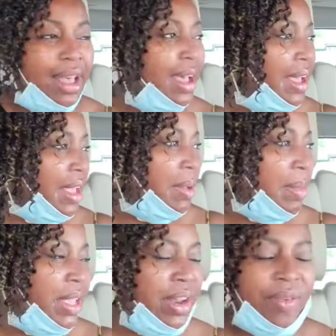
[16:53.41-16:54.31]

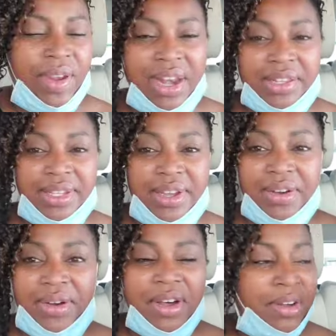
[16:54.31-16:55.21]
am getting ready to go
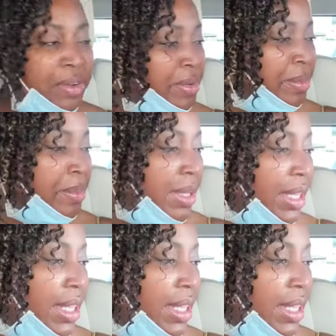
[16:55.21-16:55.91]
home.